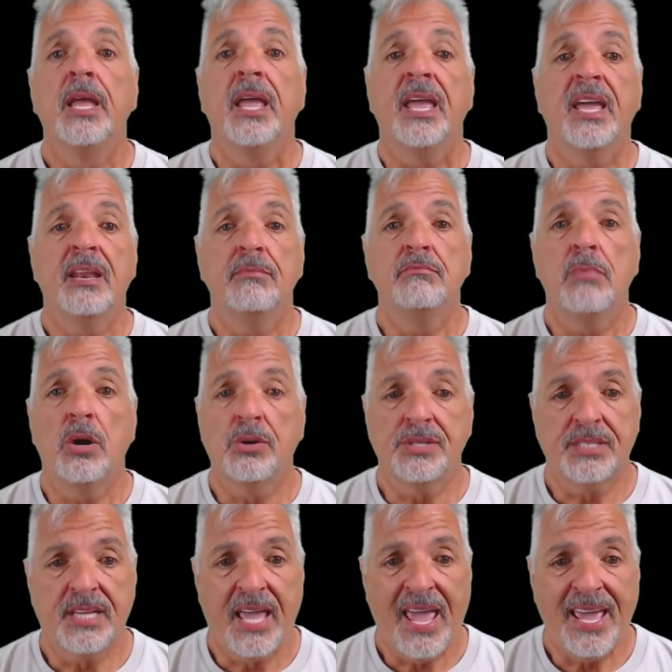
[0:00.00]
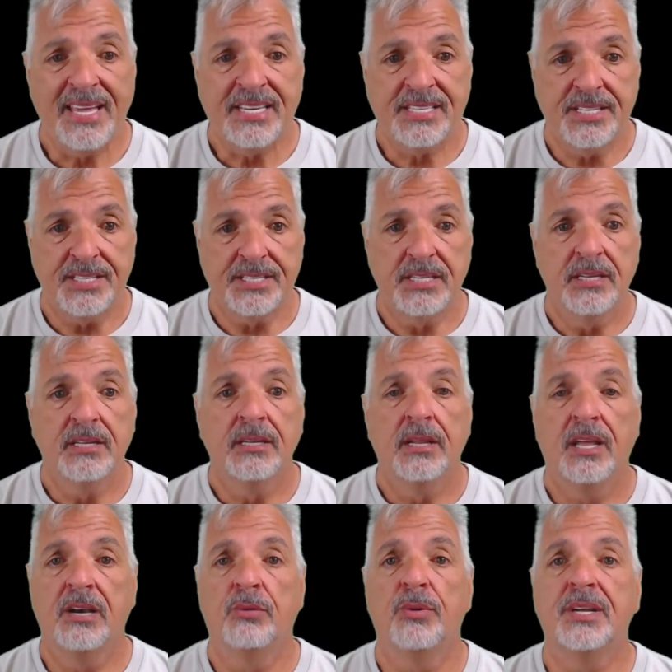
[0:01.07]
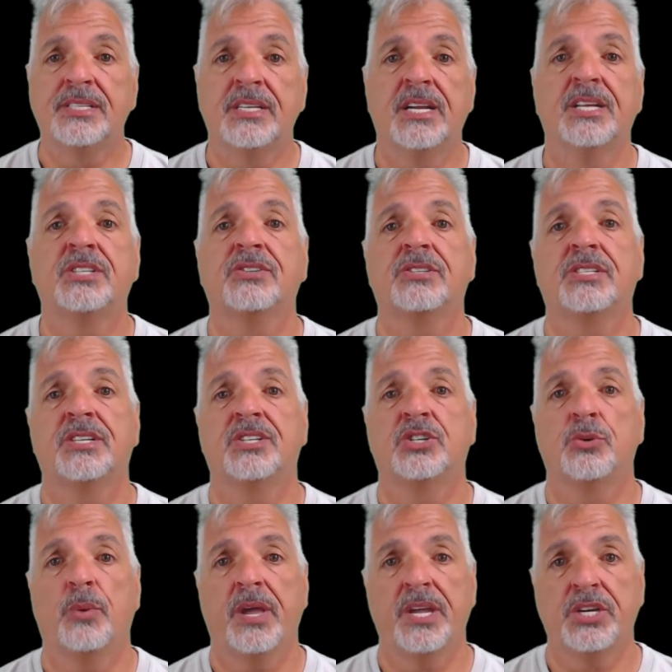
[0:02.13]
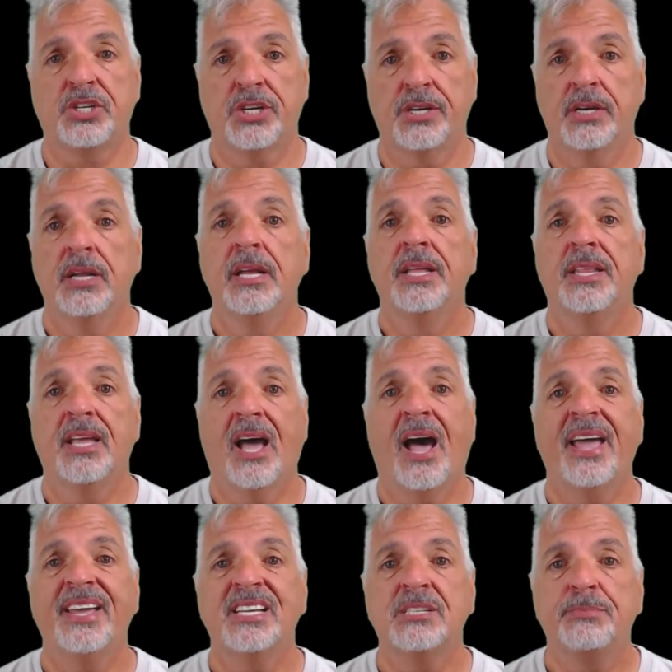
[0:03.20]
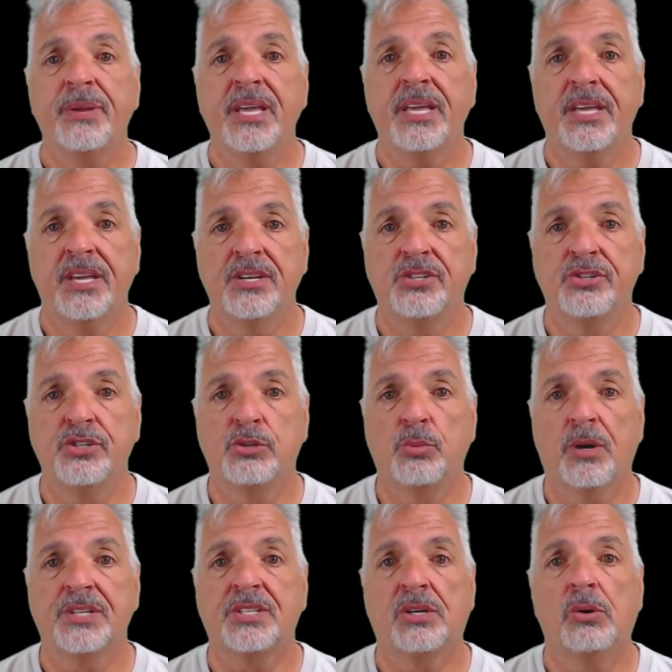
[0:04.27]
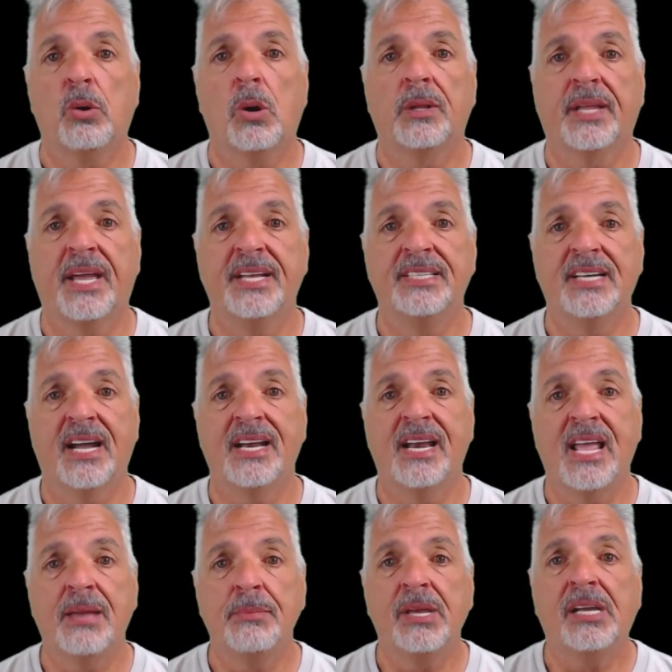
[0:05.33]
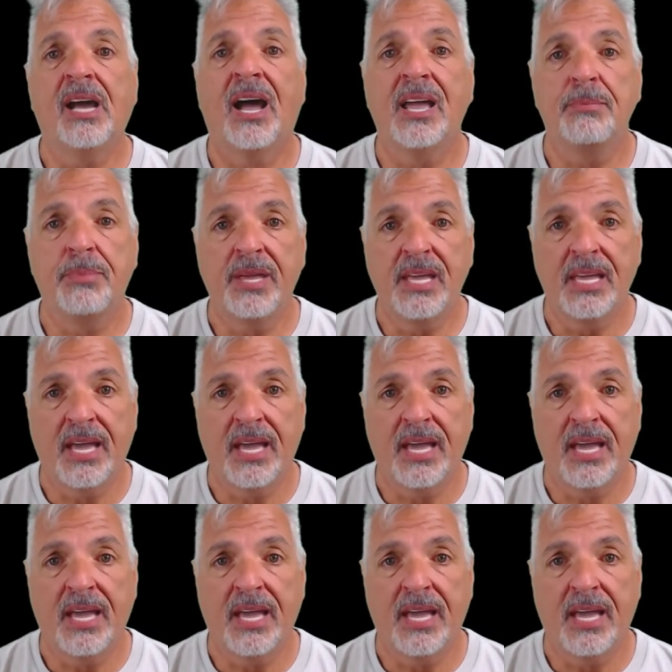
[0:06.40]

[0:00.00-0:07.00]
In most cases, in a residential situation, the ISP issues what's called a dynamic IP